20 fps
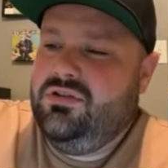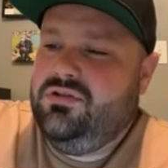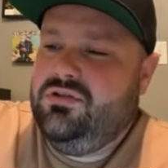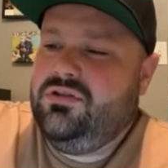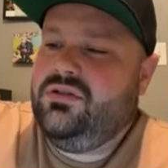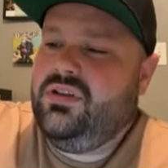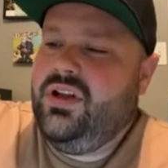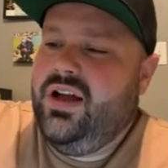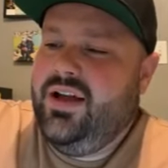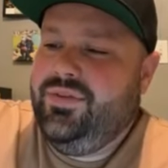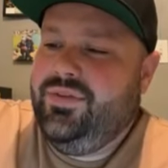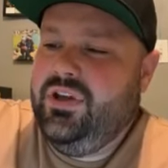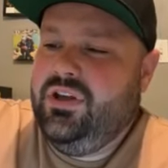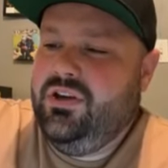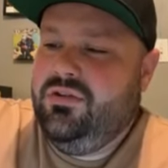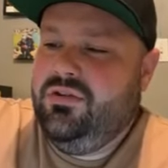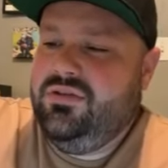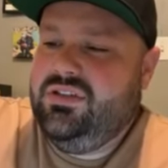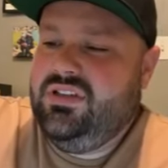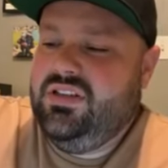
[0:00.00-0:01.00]
a lot that
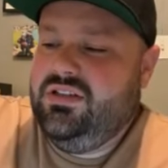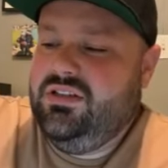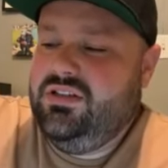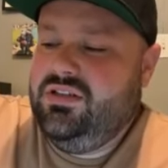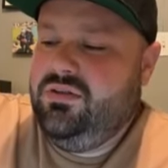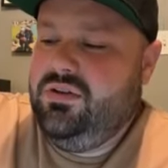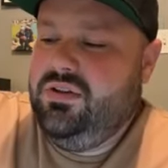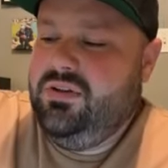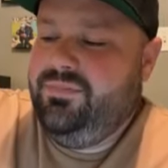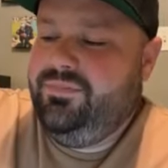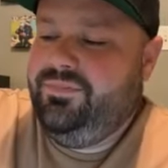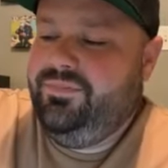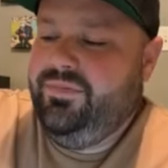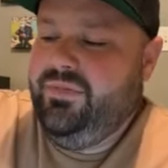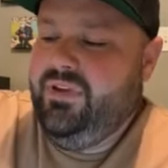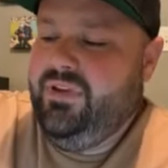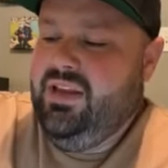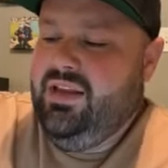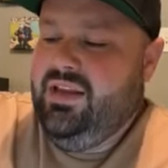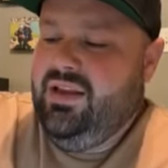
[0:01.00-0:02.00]
goes into it.
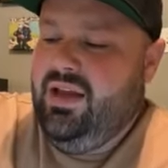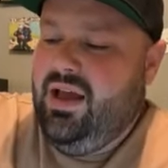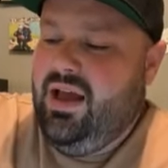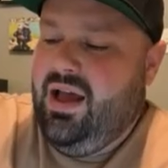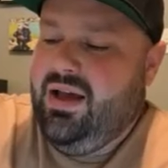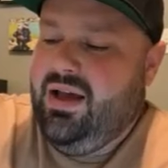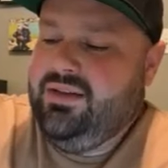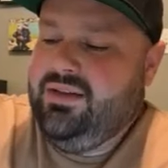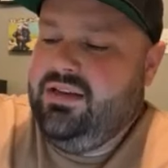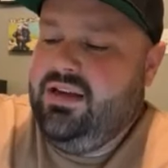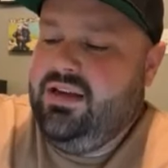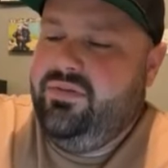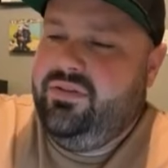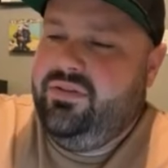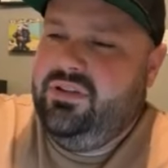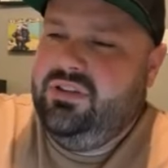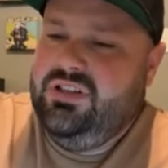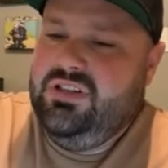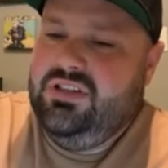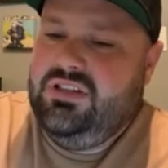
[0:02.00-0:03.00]
I
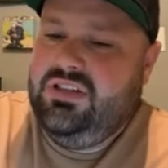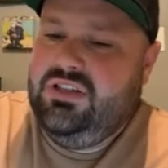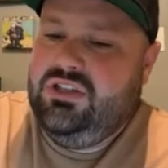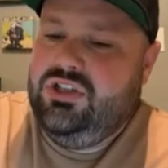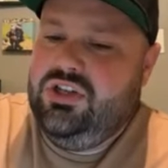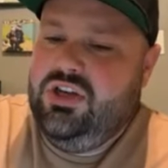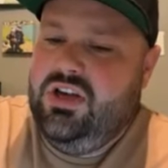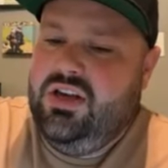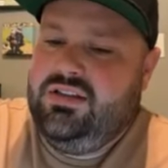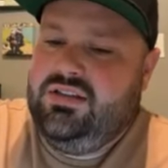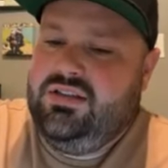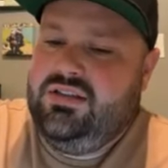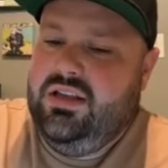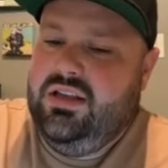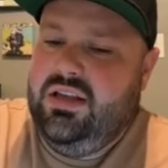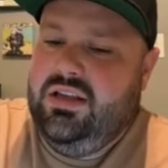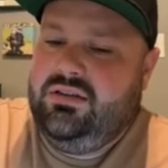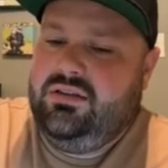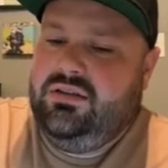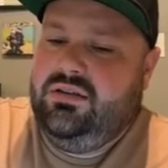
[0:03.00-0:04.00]
definitely suggest
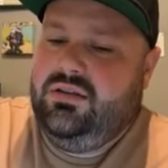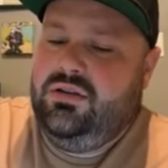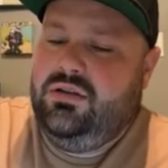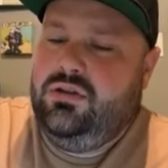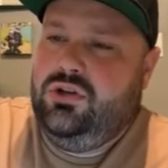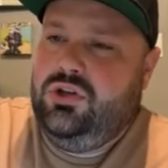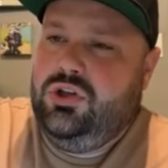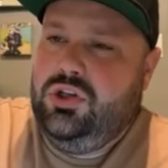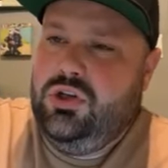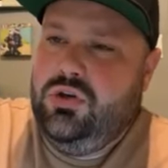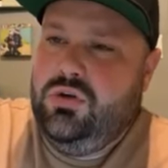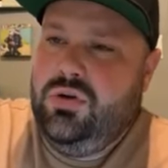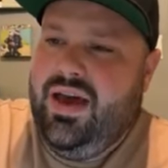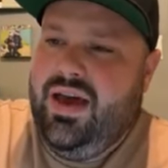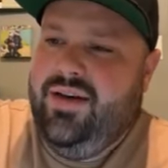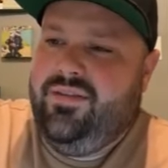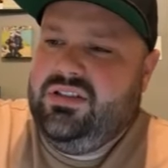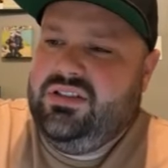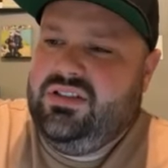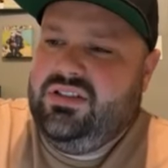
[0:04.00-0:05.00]
that you
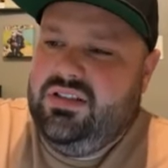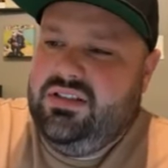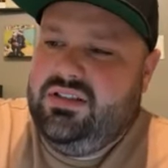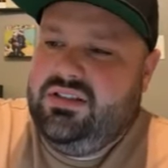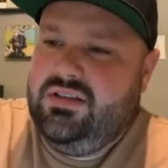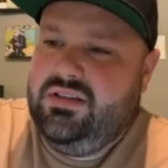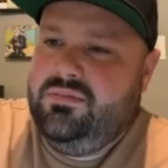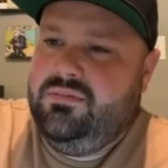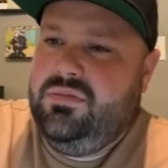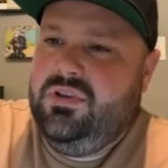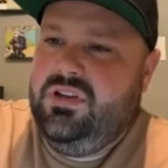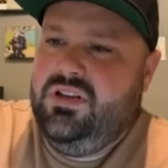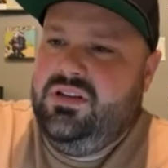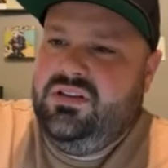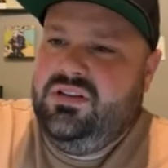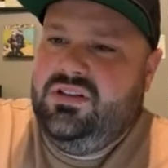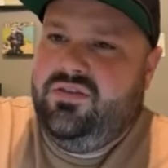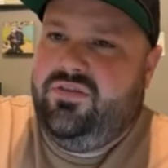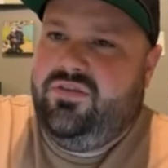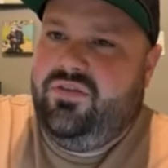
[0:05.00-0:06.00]
have a system
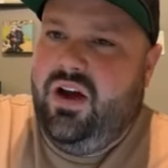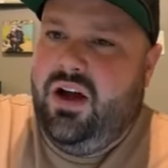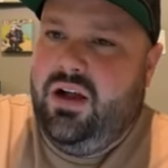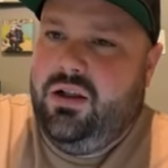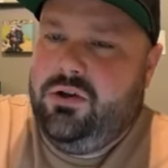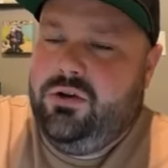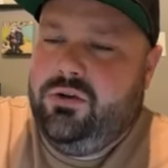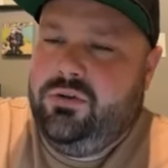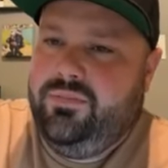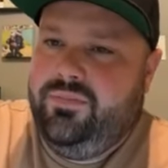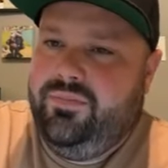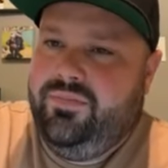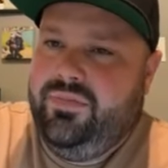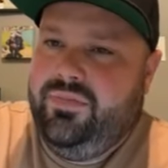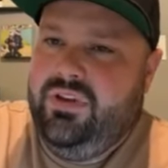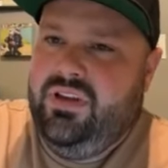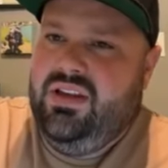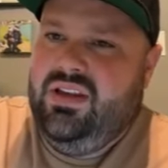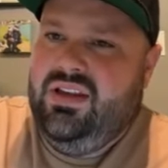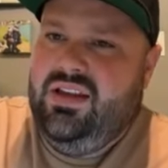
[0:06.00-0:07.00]
to follow.
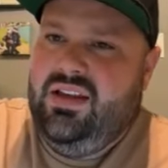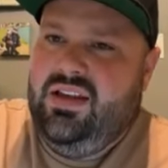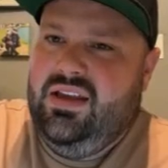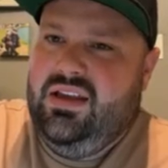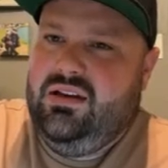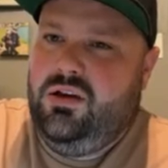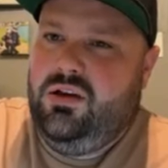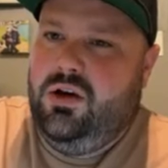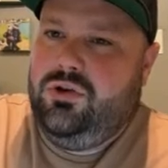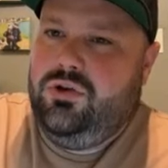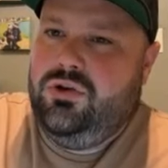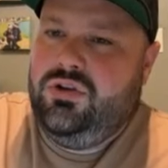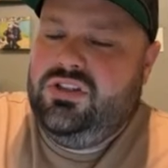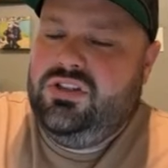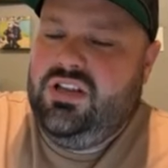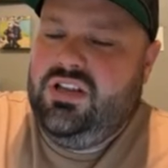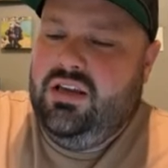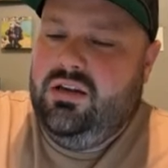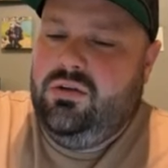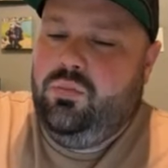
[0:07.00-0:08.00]
and
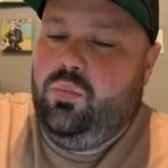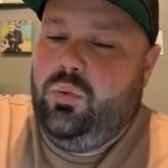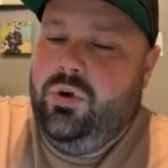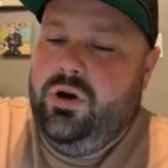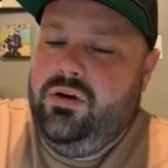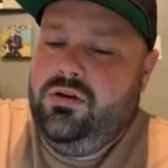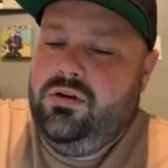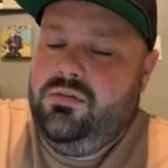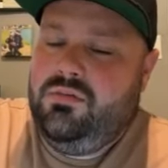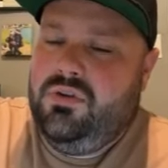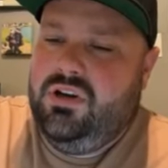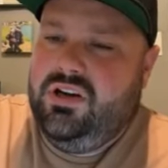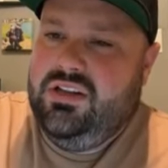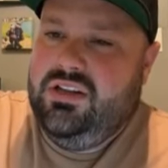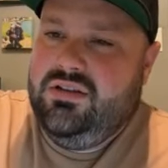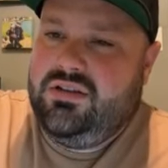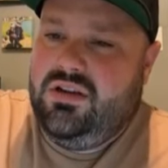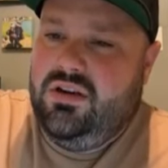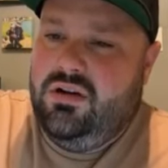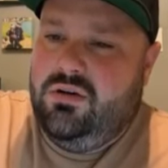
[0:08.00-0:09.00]
understand where your money
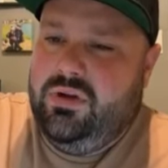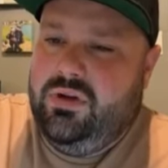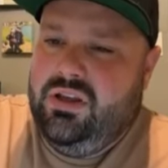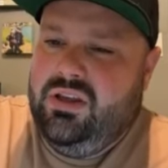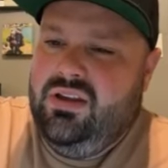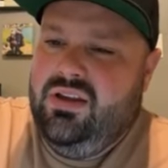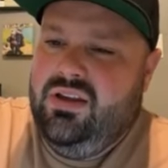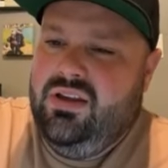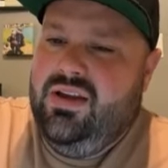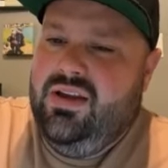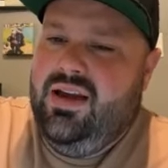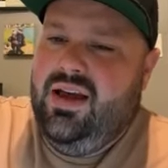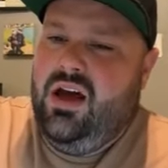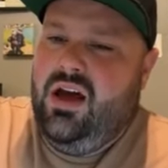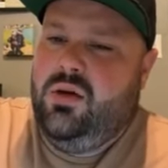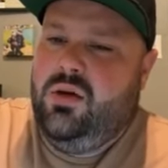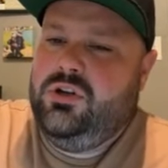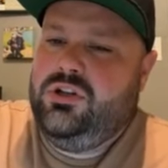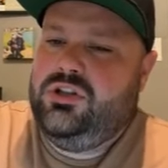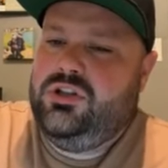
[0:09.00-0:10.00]
is going,
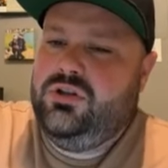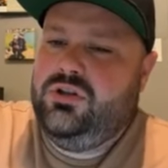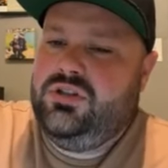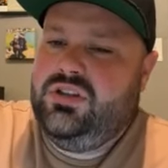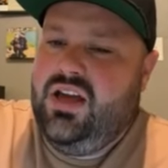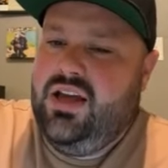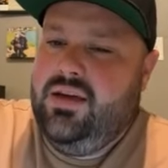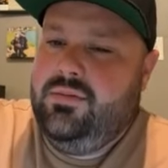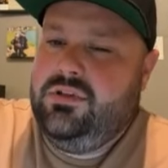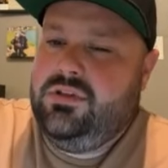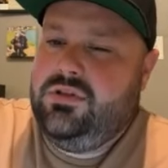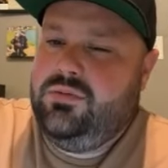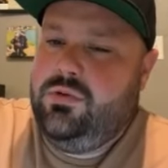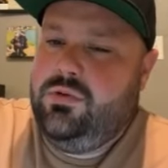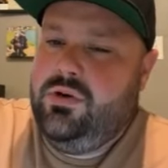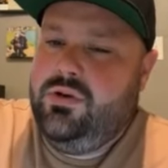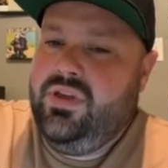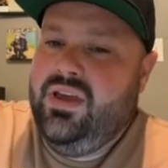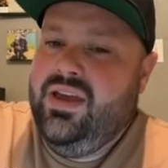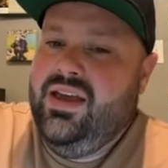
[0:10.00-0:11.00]
how much your time is
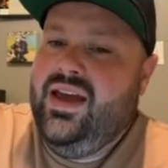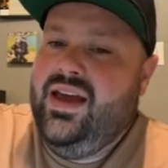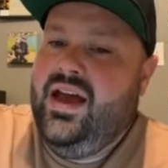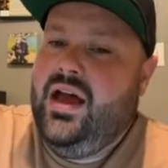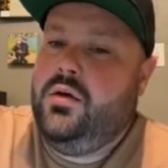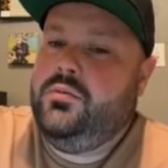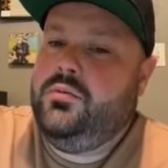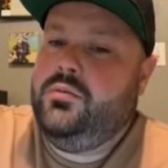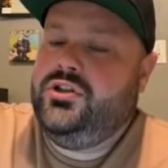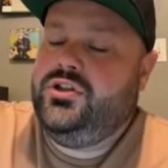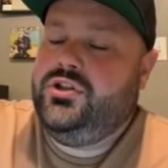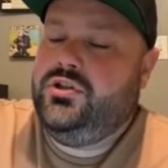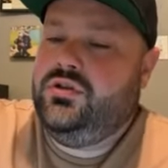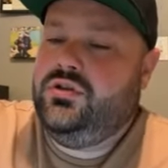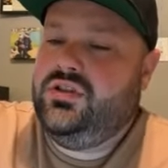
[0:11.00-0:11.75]
worth, how much your